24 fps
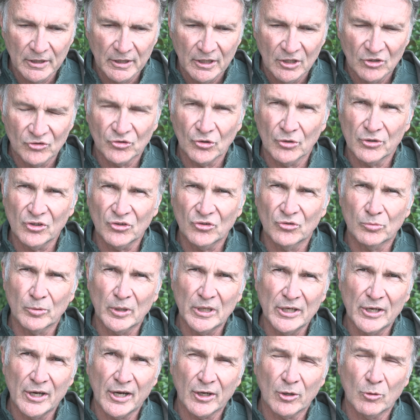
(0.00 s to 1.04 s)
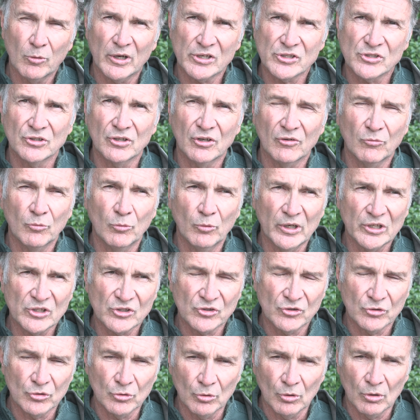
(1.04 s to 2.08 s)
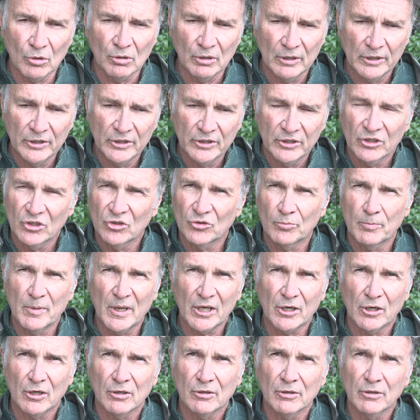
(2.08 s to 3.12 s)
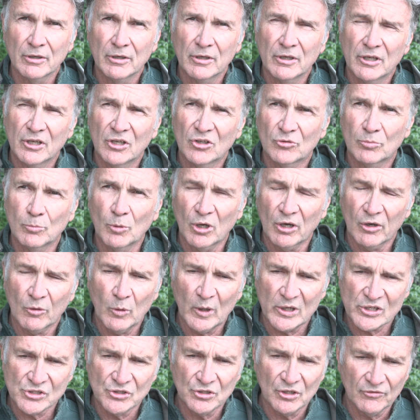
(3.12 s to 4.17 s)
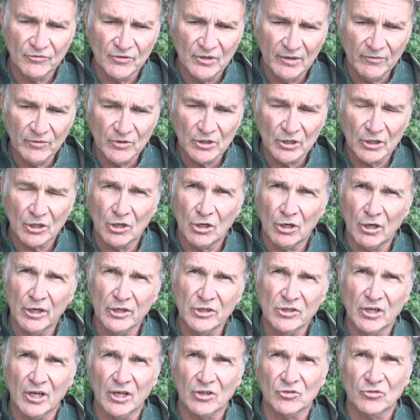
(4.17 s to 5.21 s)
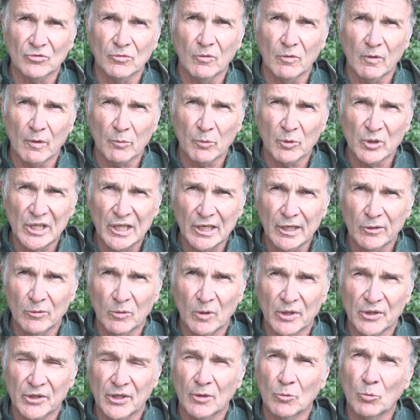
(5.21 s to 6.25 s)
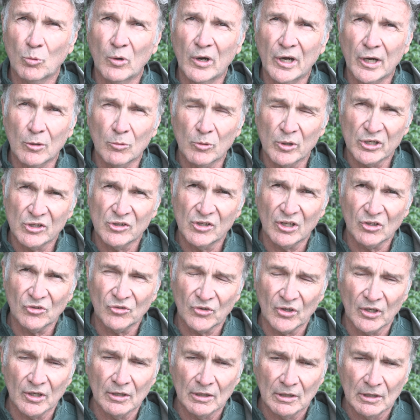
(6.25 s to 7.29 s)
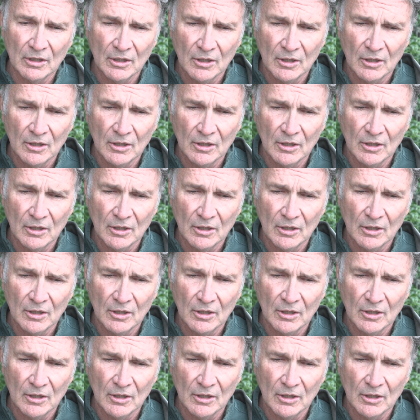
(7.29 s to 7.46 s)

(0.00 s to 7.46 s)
And so this is really not a question of which tool is better. It's more a question of, given the context of what we're dealing with and where we're testing,